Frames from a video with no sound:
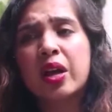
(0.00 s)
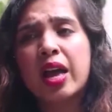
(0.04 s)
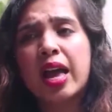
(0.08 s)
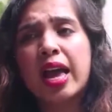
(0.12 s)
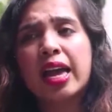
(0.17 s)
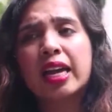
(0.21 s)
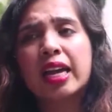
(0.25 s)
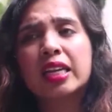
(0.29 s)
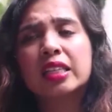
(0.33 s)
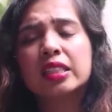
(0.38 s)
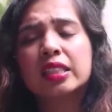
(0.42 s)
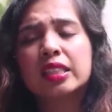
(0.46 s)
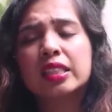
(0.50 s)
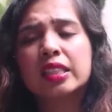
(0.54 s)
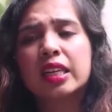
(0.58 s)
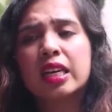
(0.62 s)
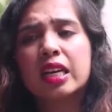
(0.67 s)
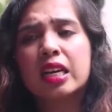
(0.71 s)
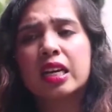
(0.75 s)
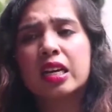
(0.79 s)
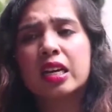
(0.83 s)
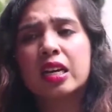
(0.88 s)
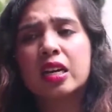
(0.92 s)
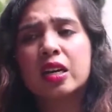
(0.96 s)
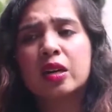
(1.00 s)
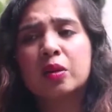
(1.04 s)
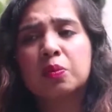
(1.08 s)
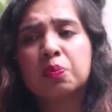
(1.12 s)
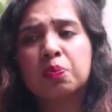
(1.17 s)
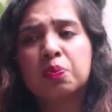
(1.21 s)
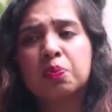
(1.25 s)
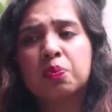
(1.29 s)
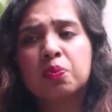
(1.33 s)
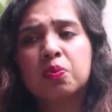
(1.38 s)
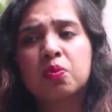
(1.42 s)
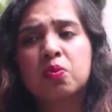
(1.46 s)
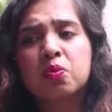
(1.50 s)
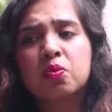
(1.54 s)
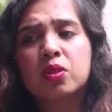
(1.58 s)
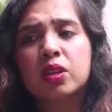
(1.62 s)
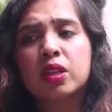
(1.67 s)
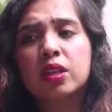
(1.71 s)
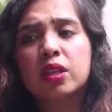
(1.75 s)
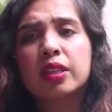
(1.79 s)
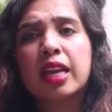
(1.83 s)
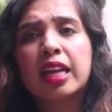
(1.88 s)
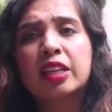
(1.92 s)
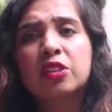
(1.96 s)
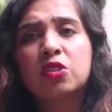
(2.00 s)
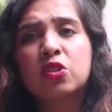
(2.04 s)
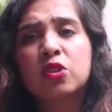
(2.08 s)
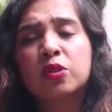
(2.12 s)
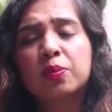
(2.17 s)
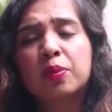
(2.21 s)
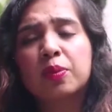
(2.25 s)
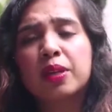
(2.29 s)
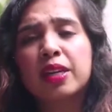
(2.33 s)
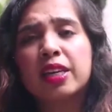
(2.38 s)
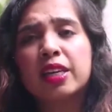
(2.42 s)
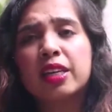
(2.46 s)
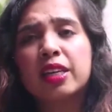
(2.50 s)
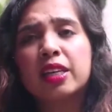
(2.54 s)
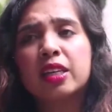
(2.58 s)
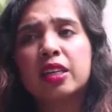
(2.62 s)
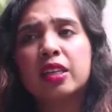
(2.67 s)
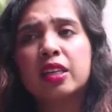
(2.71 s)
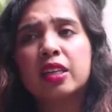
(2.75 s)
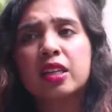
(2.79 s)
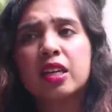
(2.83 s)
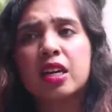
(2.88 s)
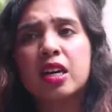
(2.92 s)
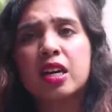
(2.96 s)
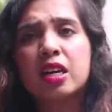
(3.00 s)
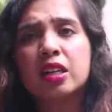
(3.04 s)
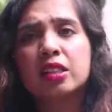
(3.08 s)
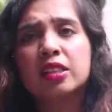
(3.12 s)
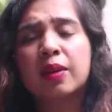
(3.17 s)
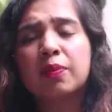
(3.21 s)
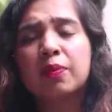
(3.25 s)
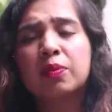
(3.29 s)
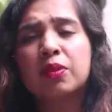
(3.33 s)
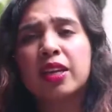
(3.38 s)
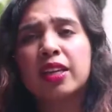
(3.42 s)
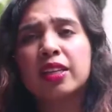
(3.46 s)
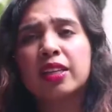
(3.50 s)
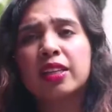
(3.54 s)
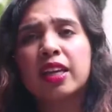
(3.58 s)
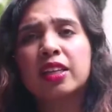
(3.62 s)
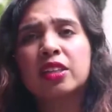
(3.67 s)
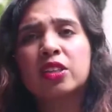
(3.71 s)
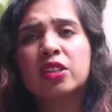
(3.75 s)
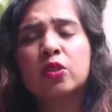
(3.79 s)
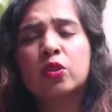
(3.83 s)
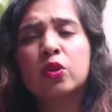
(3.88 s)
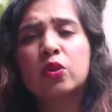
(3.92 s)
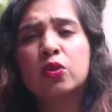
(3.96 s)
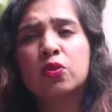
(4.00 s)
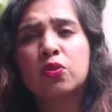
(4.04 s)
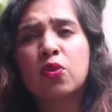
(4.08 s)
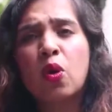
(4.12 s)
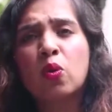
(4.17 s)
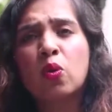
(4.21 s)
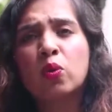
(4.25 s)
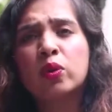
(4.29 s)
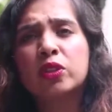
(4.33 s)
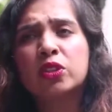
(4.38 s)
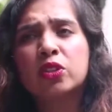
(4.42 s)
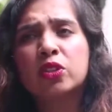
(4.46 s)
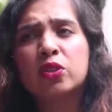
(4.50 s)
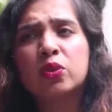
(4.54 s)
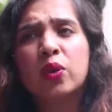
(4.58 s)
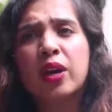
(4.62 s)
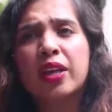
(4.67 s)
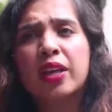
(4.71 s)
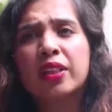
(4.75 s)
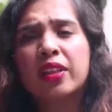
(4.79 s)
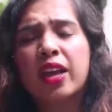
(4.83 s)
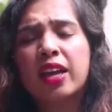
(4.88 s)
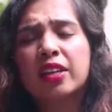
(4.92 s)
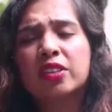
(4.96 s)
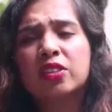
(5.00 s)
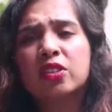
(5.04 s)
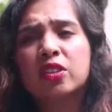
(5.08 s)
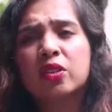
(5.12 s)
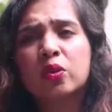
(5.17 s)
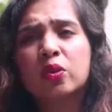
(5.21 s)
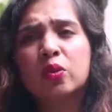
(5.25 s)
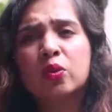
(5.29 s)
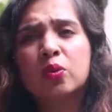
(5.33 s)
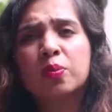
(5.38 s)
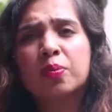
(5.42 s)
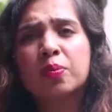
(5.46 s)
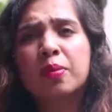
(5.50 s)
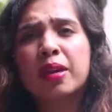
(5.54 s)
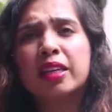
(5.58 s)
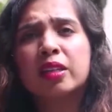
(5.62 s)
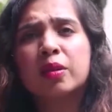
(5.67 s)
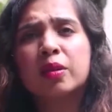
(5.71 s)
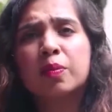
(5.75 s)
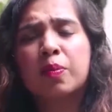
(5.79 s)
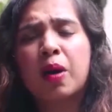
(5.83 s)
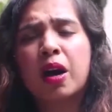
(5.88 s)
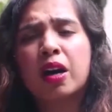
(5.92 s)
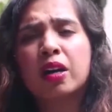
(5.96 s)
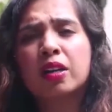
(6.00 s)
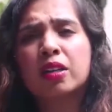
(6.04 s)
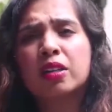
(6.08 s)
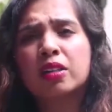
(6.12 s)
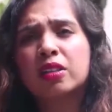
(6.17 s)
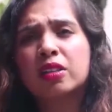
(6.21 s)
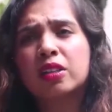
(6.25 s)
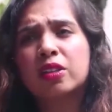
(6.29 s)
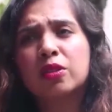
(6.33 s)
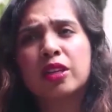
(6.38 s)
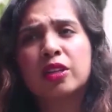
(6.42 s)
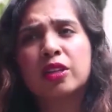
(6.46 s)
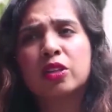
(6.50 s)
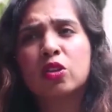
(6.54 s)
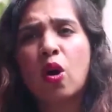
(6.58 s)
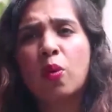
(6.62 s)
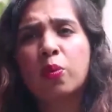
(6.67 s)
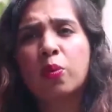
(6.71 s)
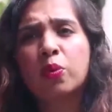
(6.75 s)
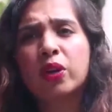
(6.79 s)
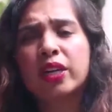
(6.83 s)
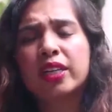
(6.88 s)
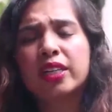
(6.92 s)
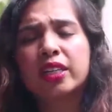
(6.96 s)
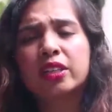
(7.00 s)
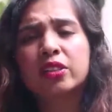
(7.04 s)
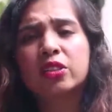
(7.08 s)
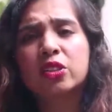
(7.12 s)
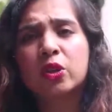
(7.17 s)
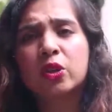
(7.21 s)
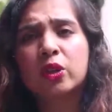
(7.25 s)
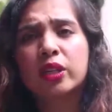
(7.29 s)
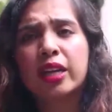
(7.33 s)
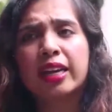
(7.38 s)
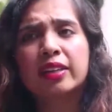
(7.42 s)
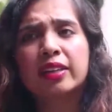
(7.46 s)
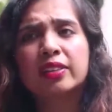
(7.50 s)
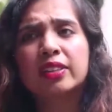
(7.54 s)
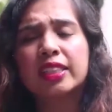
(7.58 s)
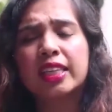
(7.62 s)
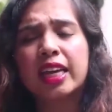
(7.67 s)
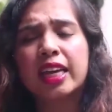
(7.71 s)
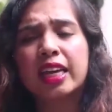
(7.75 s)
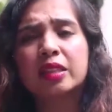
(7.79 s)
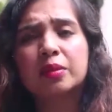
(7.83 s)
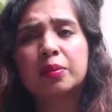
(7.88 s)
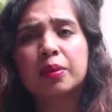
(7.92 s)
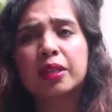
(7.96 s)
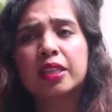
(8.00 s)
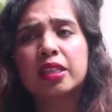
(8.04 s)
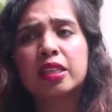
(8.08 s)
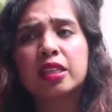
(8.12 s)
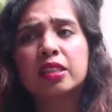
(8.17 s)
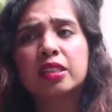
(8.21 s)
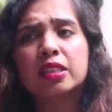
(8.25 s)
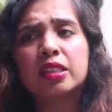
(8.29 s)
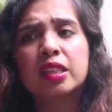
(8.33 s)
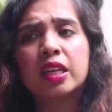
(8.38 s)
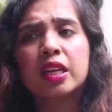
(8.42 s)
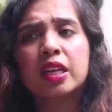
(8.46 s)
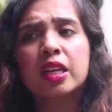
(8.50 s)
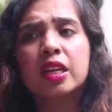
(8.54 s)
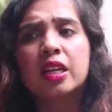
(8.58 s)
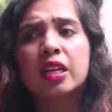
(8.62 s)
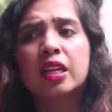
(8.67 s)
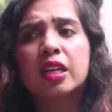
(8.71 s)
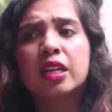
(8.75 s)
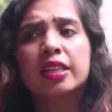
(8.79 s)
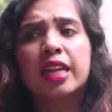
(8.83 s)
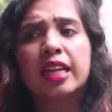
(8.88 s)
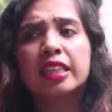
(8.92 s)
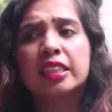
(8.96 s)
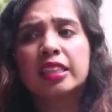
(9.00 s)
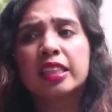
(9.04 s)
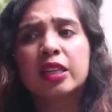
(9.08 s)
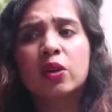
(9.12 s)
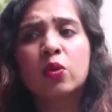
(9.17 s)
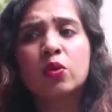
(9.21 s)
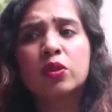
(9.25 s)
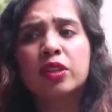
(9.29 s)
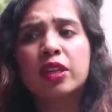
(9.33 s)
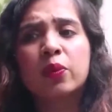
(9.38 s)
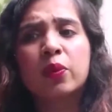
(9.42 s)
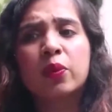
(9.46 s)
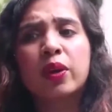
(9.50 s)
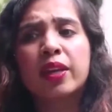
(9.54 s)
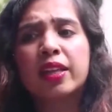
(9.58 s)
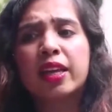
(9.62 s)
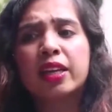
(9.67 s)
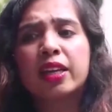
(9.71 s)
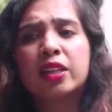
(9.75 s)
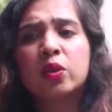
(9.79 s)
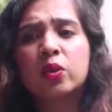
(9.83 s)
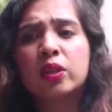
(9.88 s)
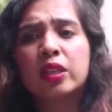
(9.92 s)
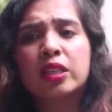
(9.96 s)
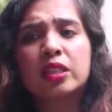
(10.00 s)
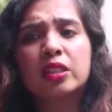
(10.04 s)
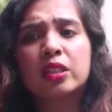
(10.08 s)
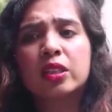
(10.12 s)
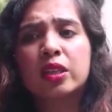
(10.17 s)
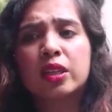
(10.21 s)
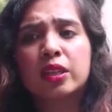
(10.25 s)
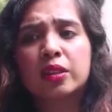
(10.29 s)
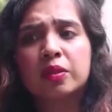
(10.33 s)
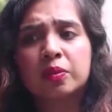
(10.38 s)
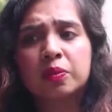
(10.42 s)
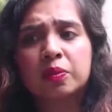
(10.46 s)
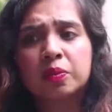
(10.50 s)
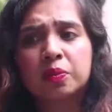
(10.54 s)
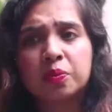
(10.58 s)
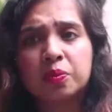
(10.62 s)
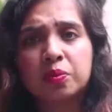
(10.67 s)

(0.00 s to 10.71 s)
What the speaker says: And that should be something that you look forward to and that you make a part, incorporate into your lifestyle, because that's the only way that you can learn.